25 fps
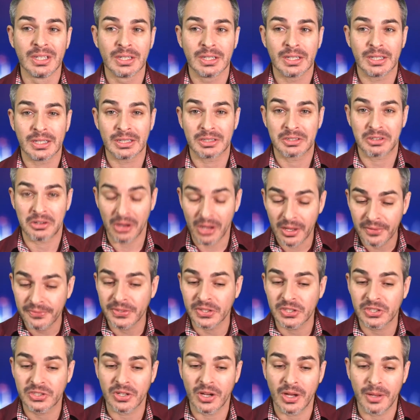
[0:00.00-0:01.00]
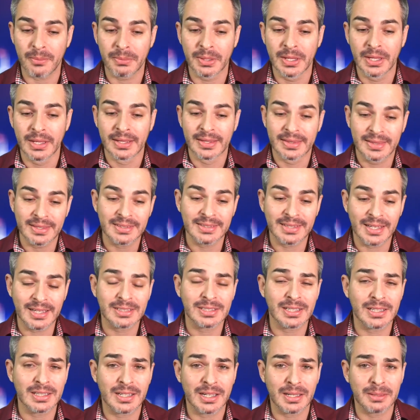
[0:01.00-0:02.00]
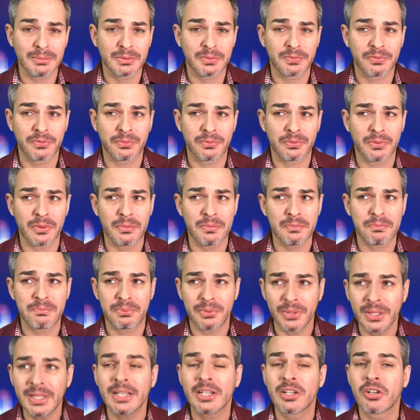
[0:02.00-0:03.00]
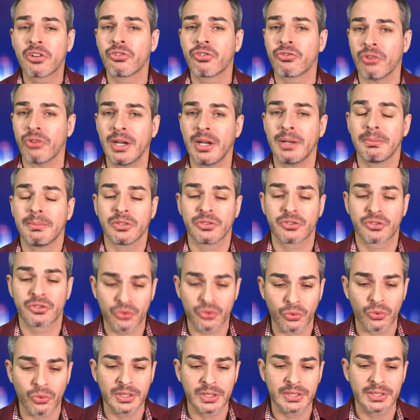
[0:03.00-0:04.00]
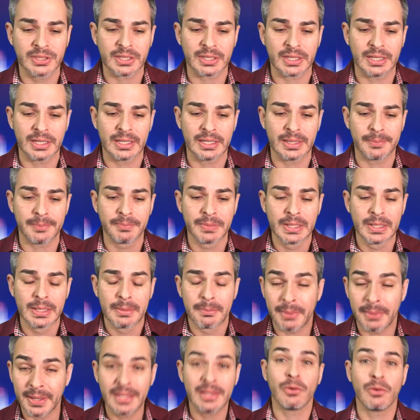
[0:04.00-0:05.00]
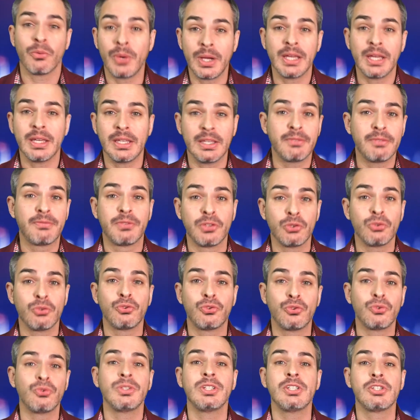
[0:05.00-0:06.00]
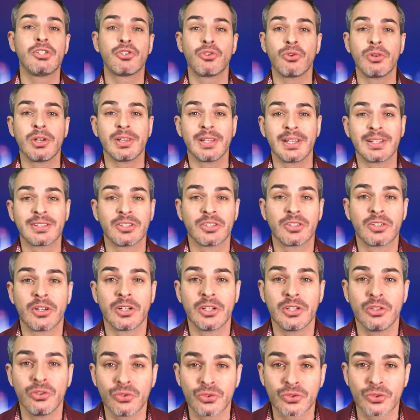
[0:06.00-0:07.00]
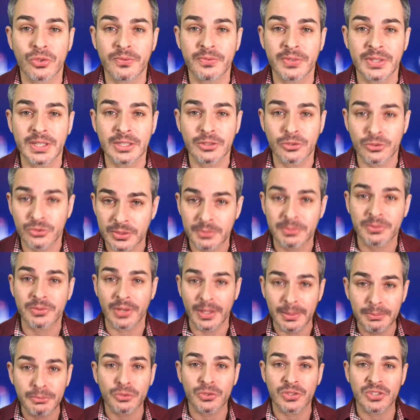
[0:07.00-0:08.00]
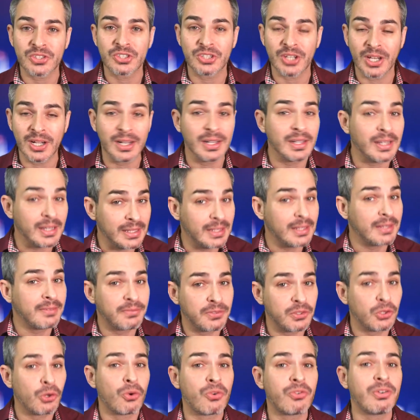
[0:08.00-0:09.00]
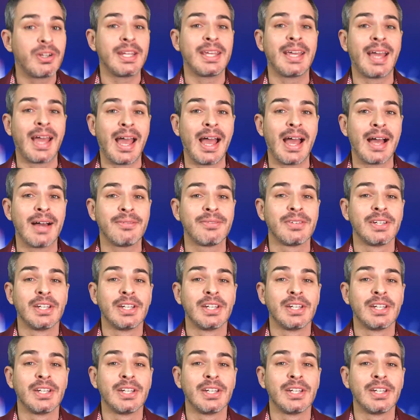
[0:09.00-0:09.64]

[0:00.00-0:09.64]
uh, coffee shop. This actually comes from a pretty credible source. Um, by the way, if you do enjoy electric car news, don't forget to subscribe to this channel. And if you already have,